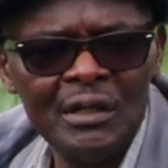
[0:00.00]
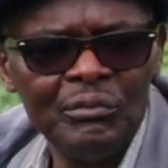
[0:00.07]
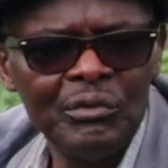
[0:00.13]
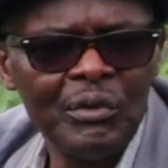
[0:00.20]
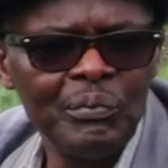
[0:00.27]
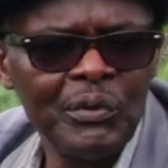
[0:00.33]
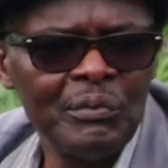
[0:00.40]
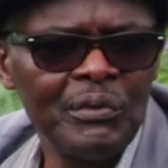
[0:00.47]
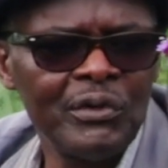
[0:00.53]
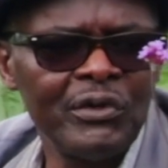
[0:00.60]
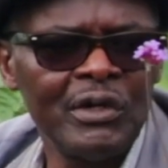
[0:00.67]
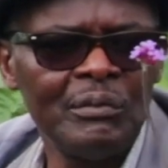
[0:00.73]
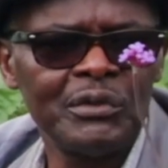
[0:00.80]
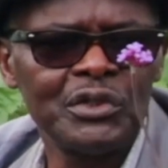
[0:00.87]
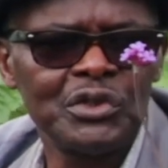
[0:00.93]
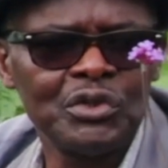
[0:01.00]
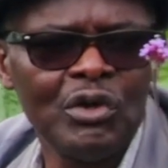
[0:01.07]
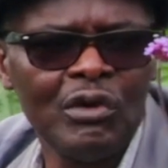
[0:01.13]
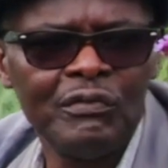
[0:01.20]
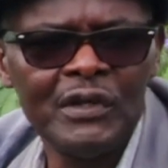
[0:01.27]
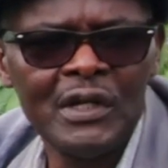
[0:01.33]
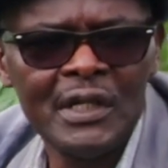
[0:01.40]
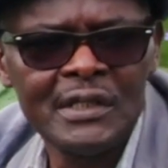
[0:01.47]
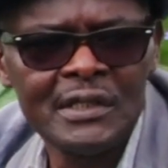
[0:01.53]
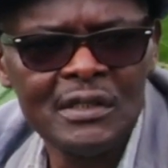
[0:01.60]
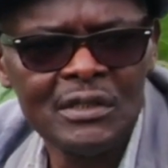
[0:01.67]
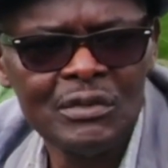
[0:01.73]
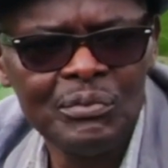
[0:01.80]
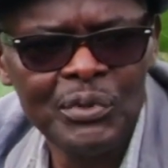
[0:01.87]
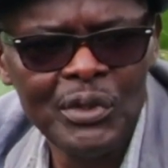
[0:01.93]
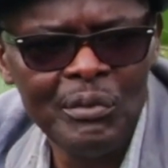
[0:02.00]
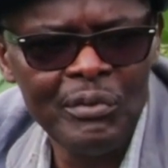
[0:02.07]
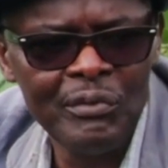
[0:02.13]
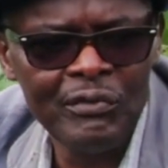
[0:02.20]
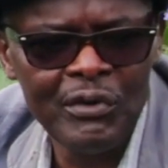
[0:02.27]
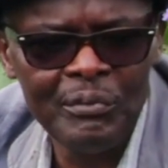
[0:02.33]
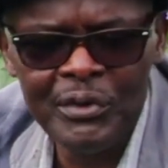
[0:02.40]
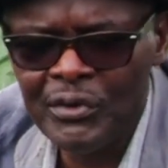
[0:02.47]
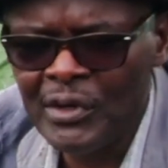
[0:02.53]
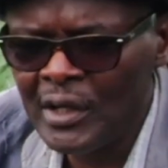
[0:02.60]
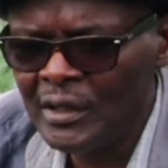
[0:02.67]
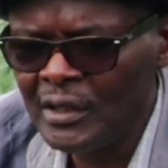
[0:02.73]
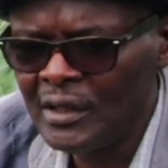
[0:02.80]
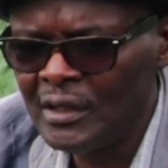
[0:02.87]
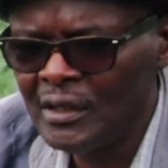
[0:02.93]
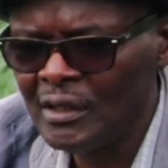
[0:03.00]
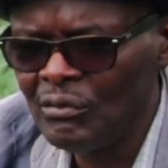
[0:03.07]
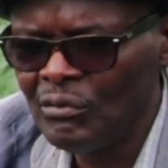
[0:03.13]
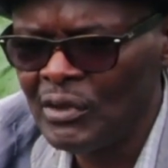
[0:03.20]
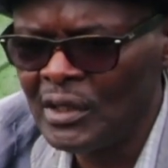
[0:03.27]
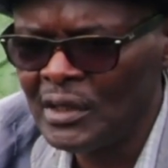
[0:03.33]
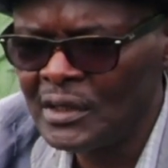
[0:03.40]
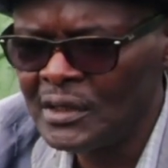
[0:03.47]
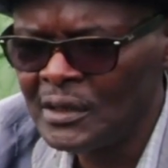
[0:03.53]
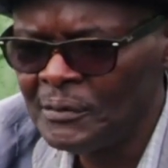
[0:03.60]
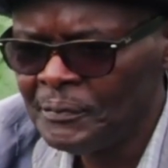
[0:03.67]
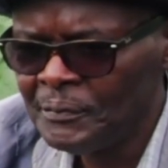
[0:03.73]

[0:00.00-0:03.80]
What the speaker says: where people are able to show off and listen to people from around the world.